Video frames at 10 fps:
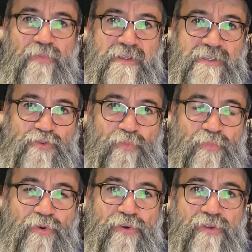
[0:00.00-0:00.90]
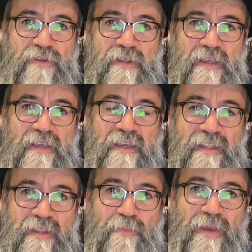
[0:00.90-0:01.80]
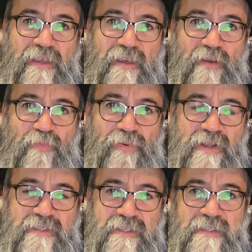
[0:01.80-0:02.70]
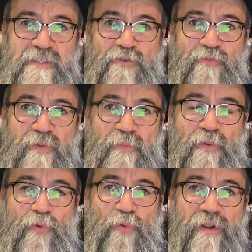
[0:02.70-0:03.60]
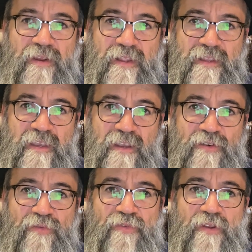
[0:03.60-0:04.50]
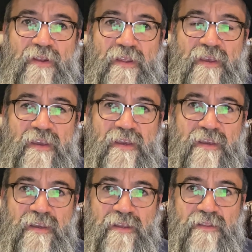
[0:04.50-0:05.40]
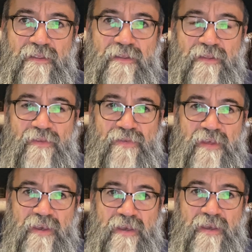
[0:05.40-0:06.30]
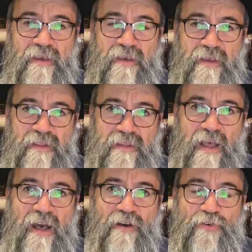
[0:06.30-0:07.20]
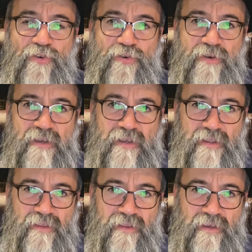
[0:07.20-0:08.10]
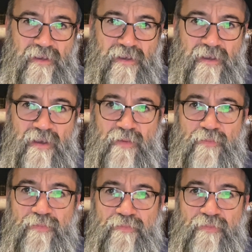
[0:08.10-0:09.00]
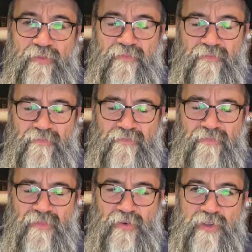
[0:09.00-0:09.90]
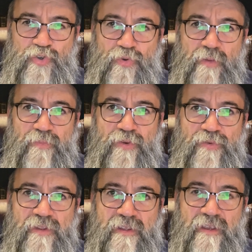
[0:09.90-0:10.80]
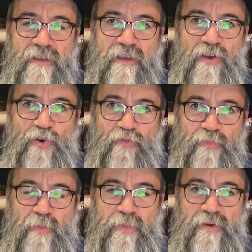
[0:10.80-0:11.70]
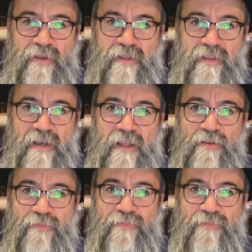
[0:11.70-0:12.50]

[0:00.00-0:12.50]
and support in the baking process of people who are not careful in the tahalo, in the ritual purity of preparing the challah.